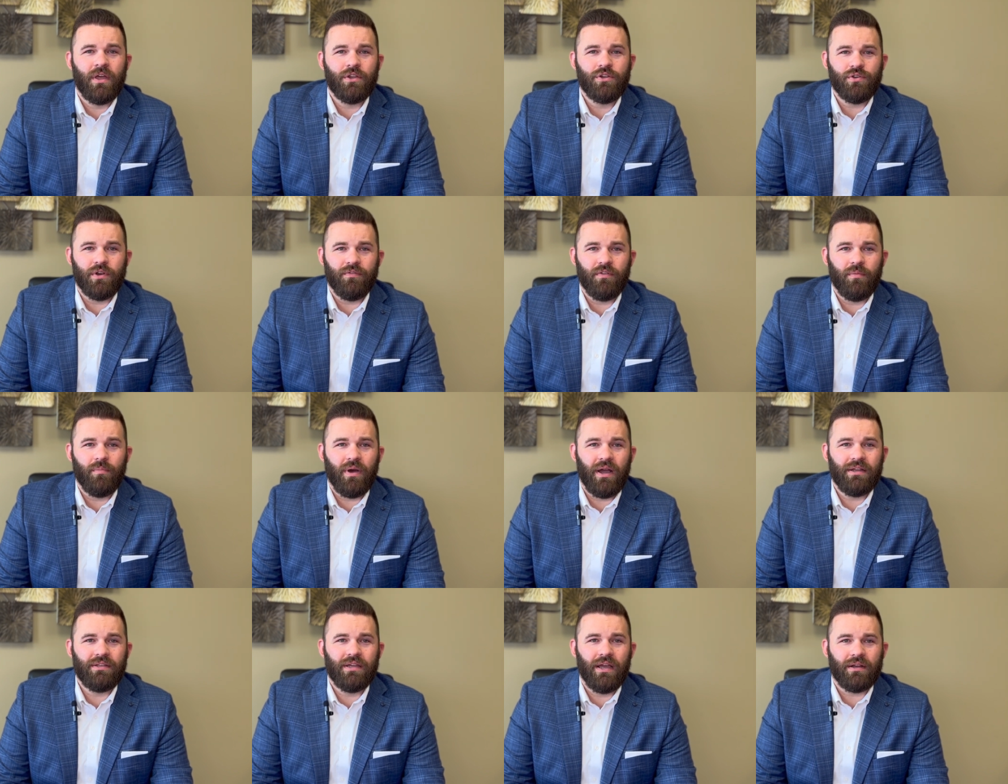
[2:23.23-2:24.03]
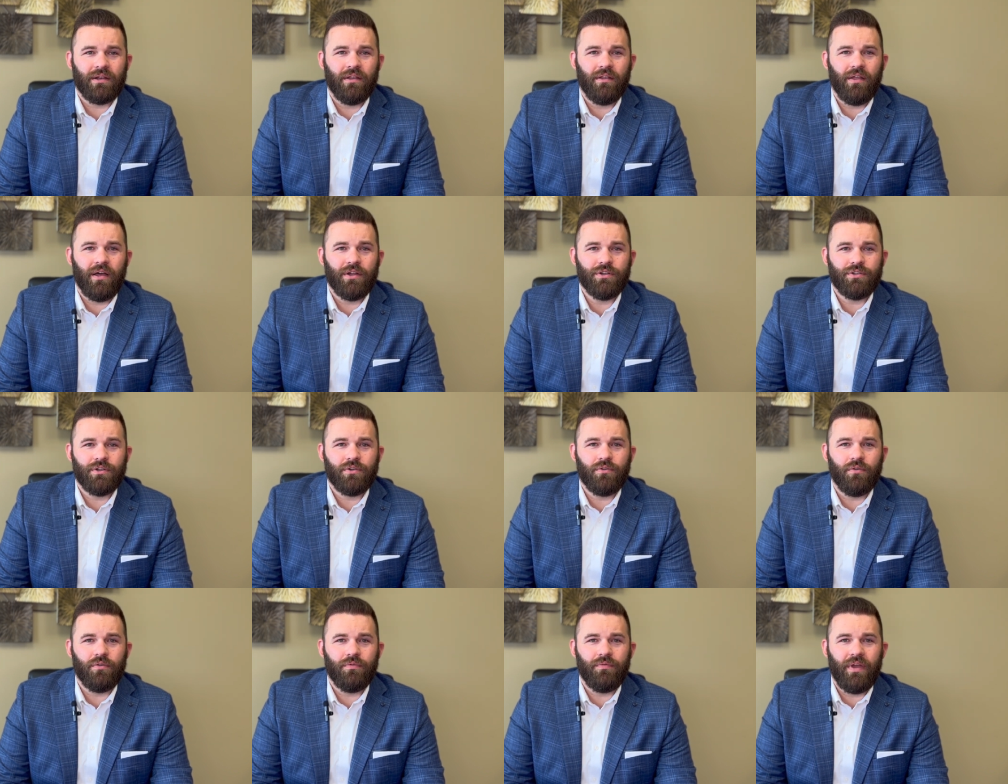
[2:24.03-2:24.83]
driven by
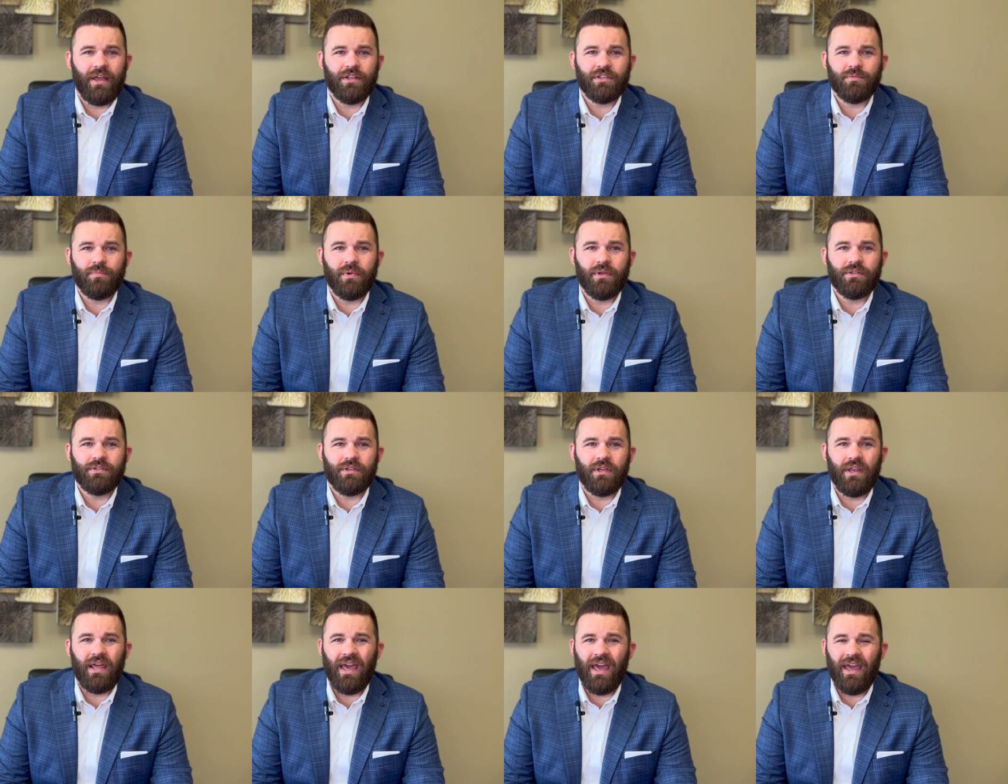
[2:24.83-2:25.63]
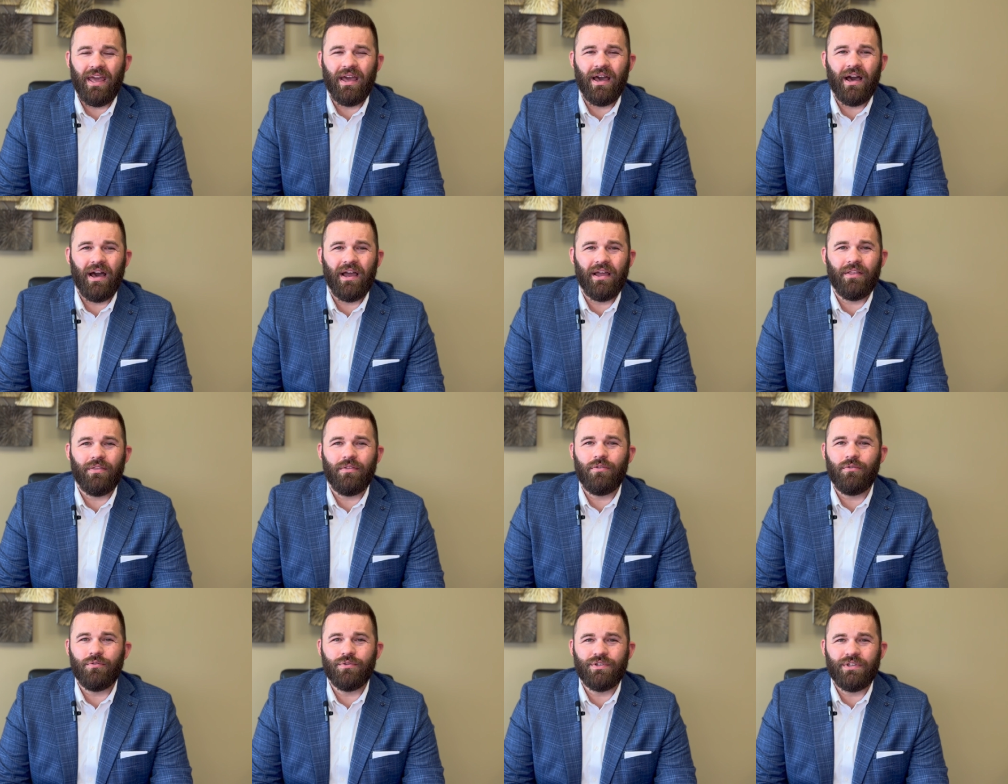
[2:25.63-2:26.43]
technological advancements and AI
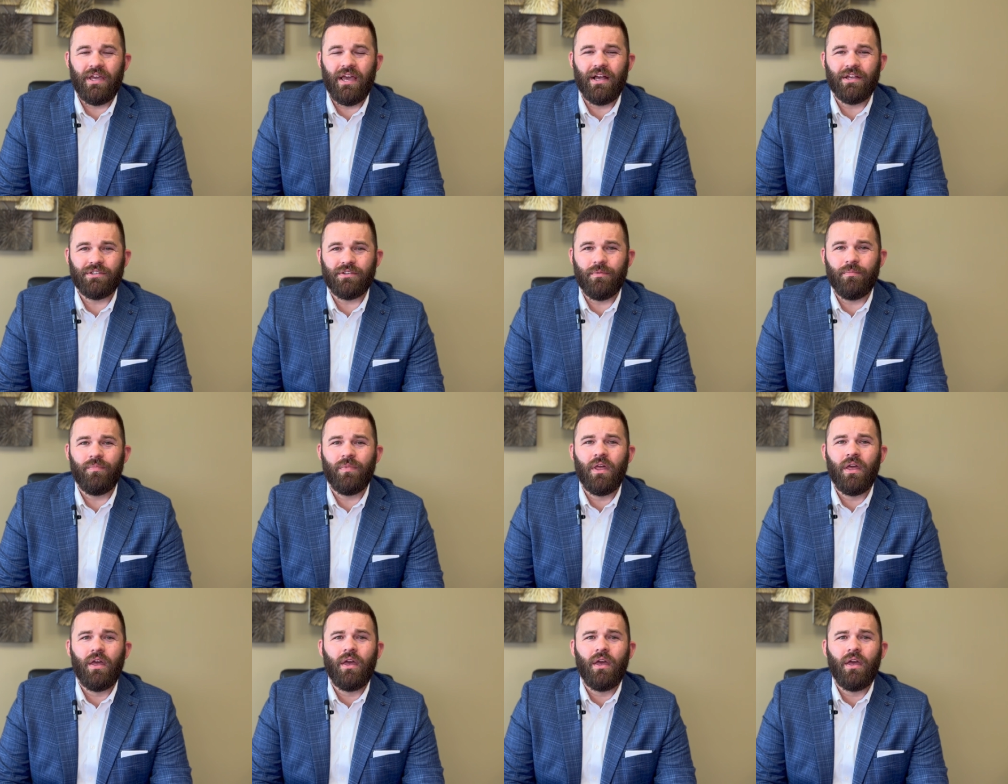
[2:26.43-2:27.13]
enthusiasm.